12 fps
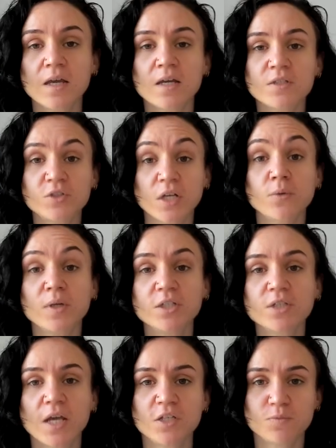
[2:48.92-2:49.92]
has genuinely
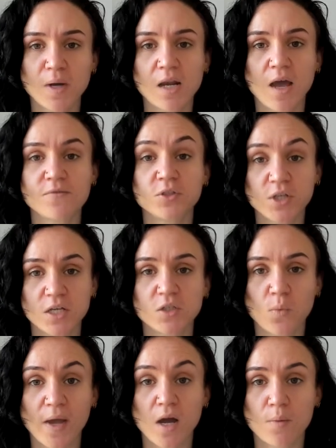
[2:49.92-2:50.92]
changed my life and changed the
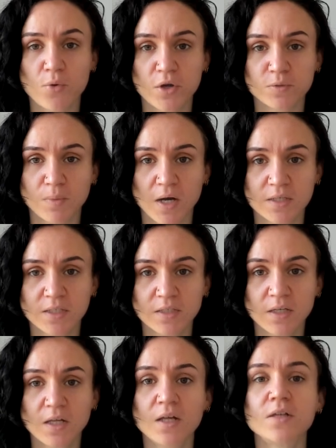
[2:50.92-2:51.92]
way I approach marketing,
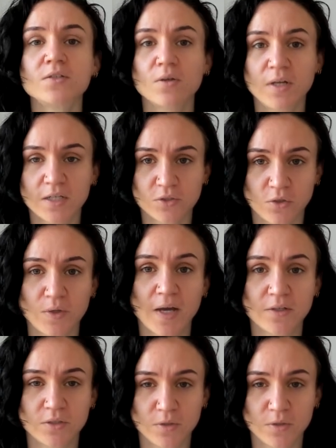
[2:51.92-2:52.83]
so let's show you how to do